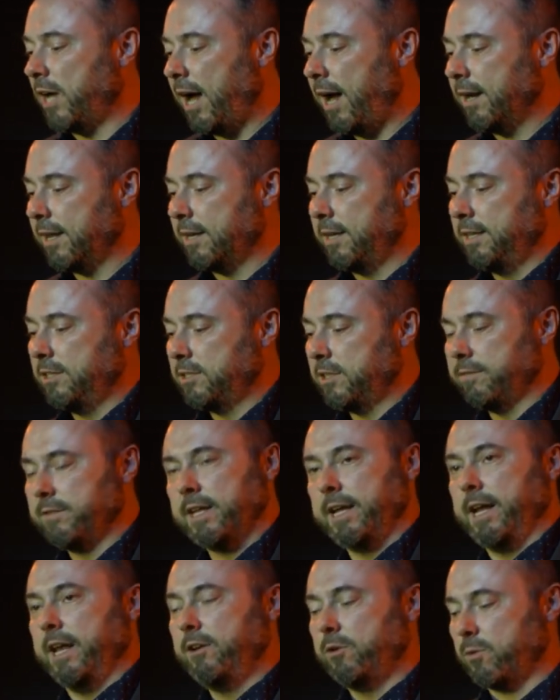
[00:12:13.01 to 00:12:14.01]
oddities if
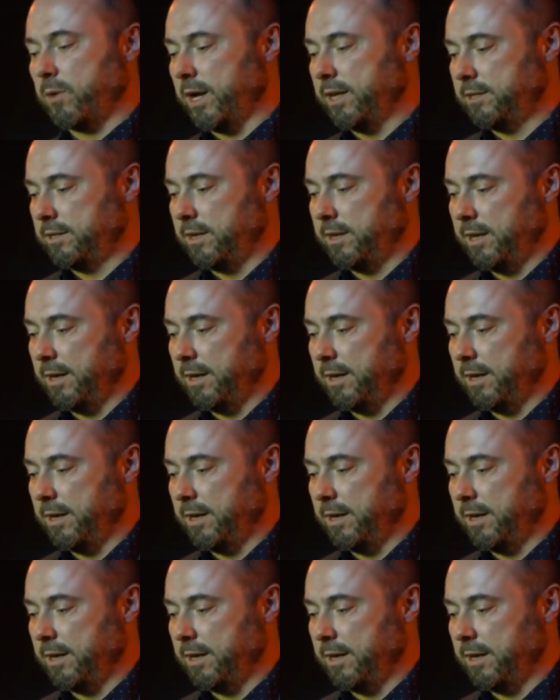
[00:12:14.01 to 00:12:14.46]
they interested